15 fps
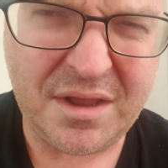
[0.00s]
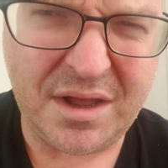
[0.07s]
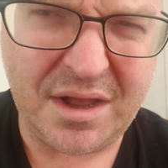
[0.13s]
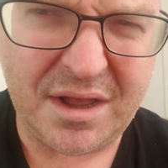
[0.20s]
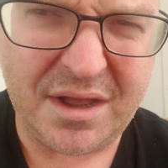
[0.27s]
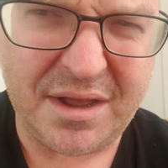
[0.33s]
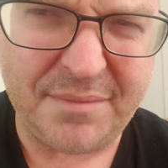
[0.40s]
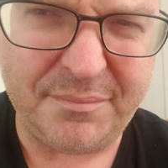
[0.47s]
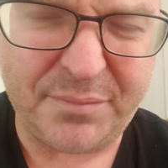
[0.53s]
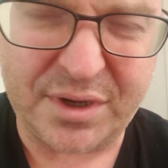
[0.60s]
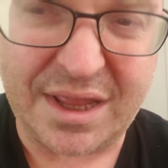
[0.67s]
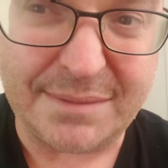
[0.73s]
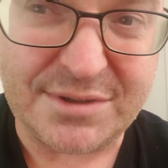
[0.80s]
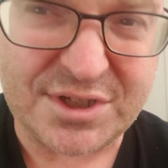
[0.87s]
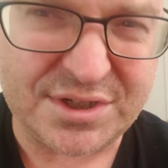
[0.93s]
But
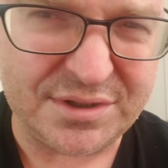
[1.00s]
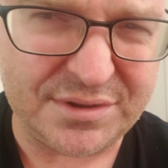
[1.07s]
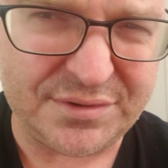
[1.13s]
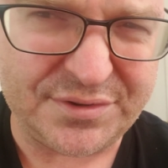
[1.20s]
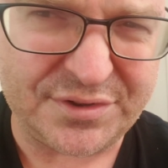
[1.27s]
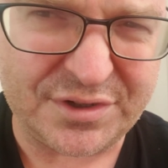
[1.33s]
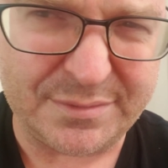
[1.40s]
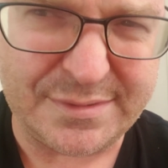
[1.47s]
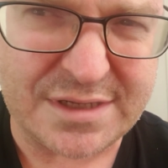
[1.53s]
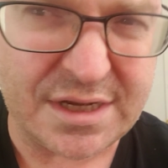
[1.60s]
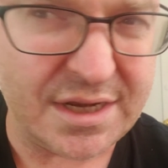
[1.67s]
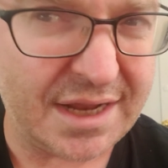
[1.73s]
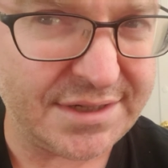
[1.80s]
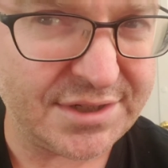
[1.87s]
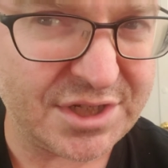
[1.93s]
I'm still determined
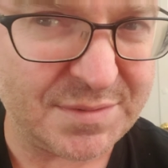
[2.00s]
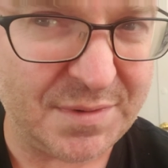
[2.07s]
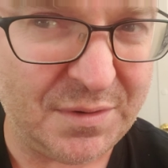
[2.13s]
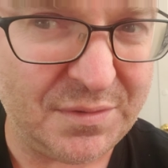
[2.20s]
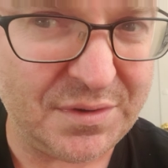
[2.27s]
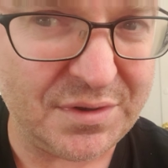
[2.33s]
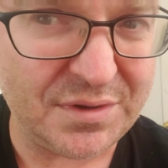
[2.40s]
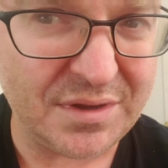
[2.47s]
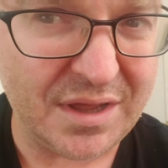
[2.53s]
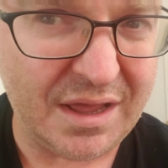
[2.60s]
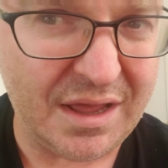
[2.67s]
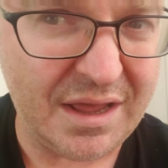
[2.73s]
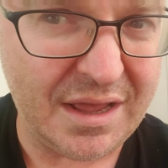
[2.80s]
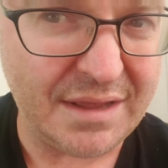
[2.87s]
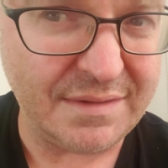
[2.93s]
not to smoke.
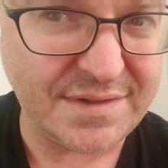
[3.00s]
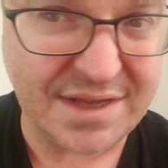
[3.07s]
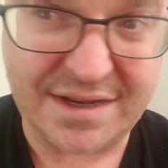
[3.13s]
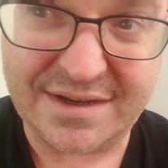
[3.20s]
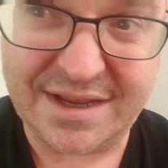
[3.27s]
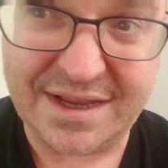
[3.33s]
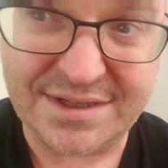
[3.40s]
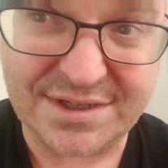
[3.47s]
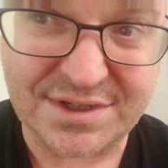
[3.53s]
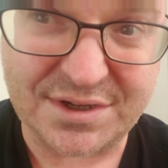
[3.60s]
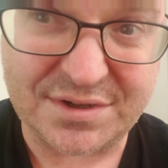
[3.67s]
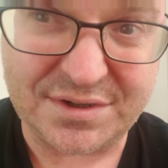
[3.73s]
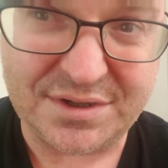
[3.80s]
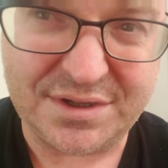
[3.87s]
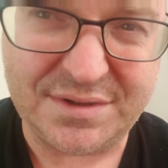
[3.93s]
10 days is a
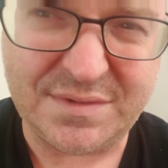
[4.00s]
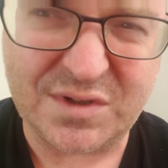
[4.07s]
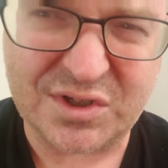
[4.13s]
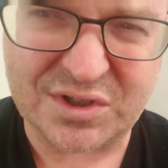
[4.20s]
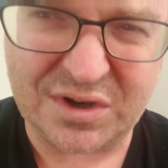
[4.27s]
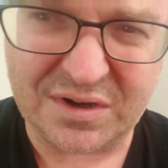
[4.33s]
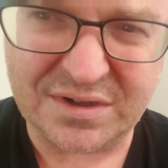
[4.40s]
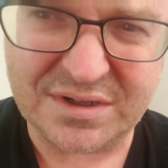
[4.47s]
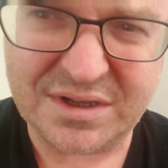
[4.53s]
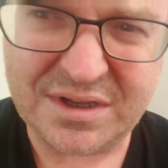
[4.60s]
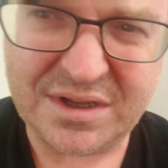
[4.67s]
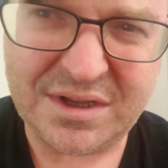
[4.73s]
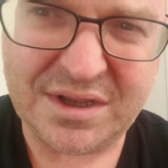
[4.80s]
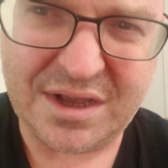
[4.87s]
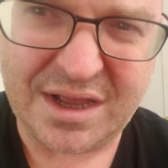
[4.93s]
good start.
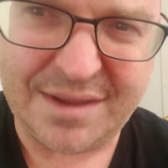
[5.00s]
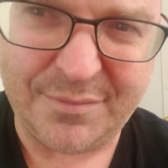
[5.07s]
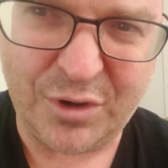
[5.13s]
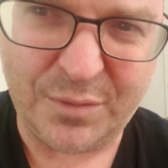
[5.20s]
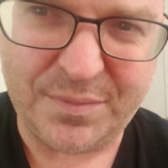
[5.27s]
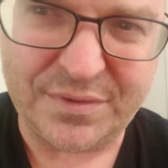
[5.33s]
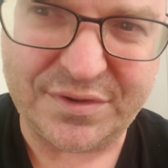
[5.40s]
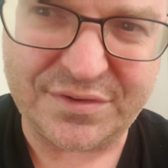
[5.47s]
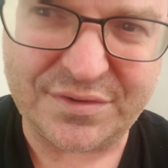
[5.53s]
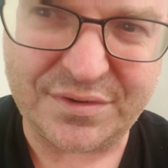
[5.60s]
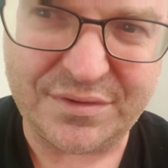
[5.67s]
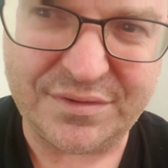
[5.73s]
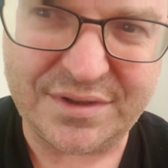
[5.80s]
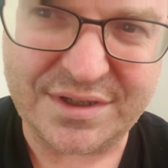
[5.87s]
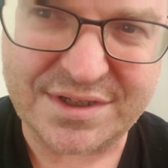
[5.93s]
I'm hoping to
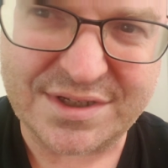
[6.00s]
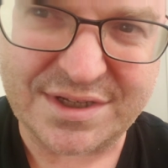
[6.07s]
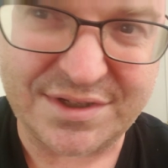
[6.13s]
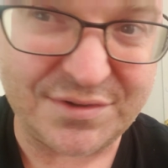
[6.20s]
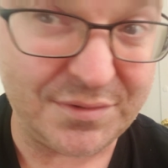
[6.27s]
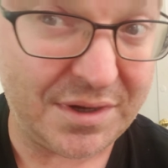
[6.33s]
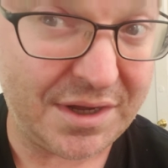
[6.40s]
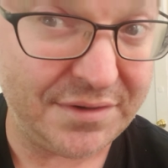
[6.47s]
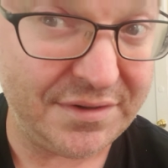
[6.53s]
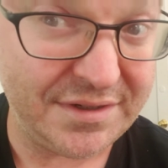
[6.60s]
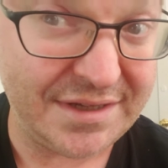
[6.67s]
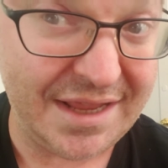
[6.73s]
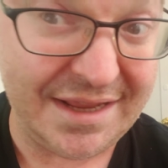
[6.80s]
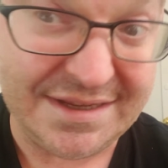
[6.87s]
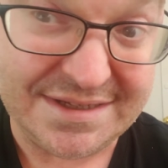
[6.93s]
turn this into 100
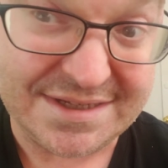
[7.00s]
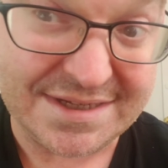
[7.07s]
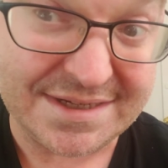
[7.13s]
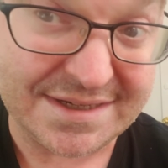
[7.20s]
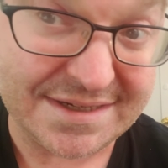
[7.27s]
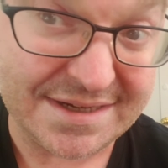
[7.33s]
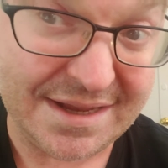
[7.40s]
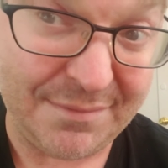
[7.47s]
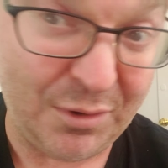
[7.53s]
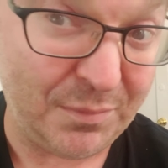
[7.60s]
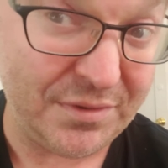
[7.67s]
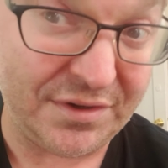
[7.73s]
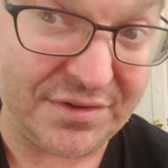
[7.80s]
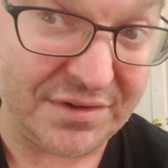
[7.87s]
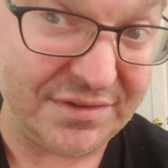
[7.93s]
days. I'm
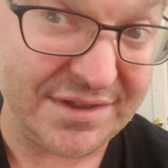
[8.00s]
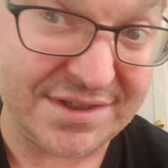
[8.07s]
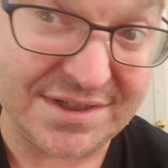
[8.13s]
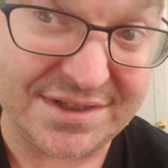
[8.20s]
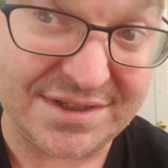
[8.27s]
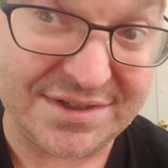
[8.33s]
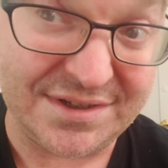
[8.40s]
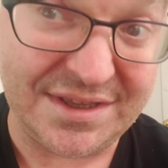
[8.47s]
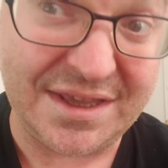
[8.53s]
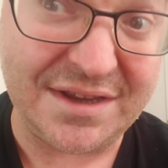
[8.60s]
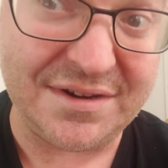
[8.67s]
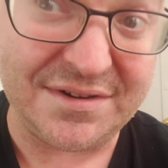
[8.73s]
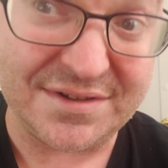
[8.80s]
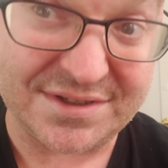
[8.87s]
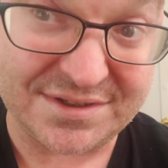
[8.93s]
hoping to turn this into
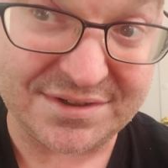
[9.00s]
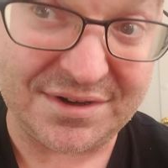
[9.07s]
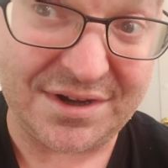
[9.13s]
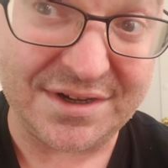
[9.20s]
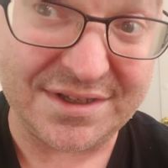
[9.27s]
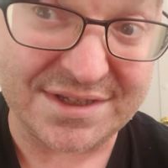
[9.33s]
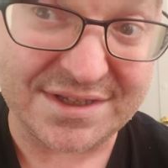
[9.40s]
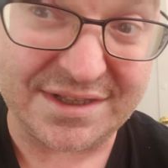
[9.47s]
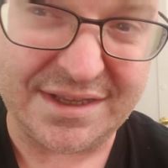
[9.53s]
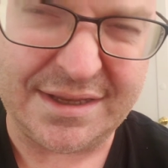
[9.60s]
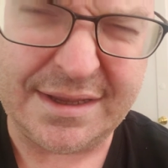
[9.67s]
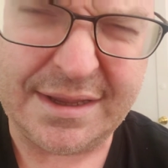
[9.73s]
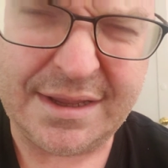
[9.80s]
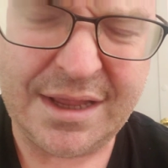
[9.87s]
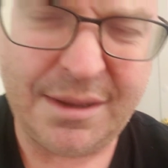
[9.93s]
years, honestly,
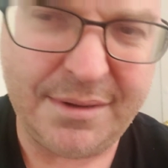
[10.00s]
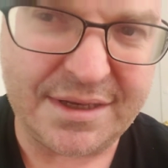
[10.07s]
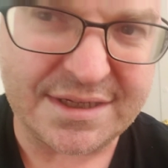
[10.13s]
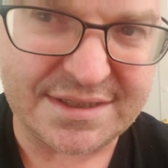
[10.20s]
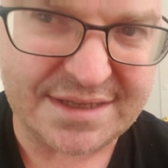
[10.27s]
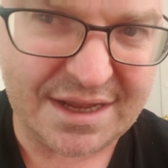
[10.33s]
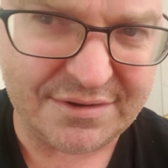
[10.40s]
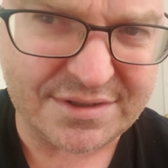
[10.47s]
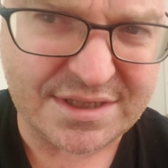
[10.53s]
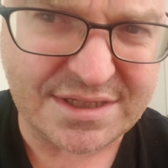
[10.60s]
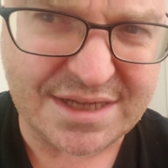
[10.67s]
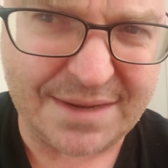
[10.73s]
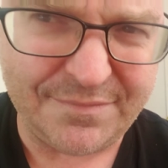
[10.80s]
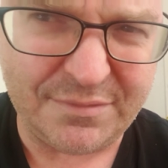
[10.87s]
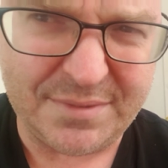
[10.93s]
because now is the
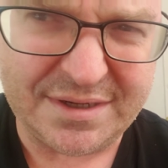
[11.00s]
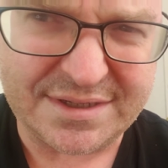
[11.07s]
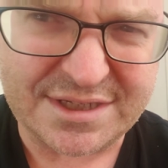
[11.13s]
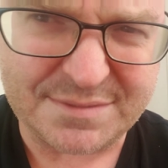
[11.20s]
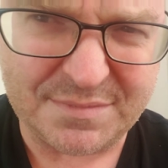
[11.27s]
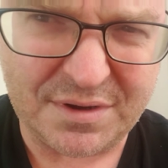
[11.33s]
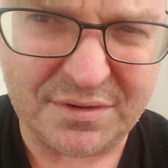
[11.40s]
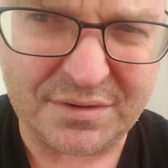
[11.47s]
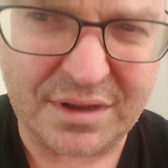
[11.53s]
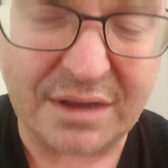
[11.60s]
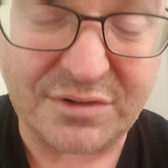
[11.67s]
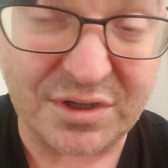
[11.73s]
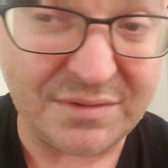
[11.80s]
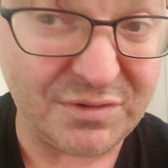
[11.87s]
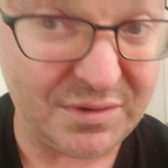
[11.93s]
time for me to smoke,
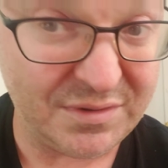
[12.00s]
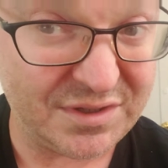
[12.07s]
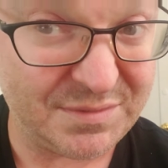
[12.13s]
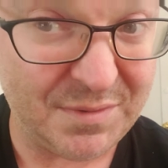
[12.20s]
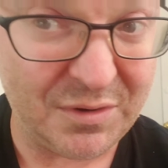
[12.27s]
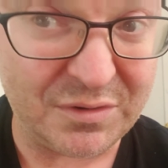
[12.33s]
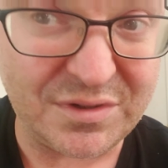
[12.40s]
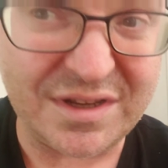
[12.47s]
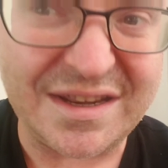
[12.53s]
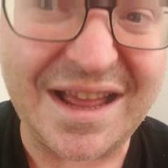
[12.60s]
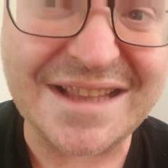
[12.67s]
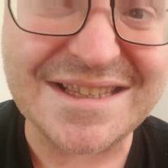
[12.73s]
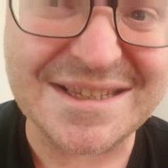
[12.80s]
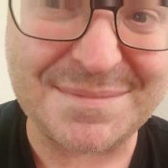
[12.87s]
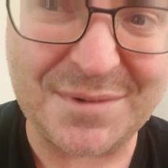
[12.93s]
to
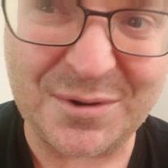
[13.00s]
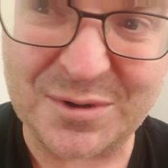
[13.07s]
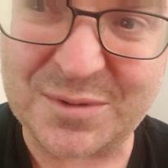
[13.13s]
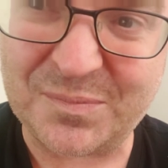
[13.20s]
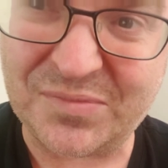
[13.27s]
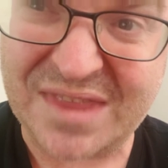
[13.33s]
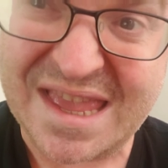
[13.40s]
not smoke.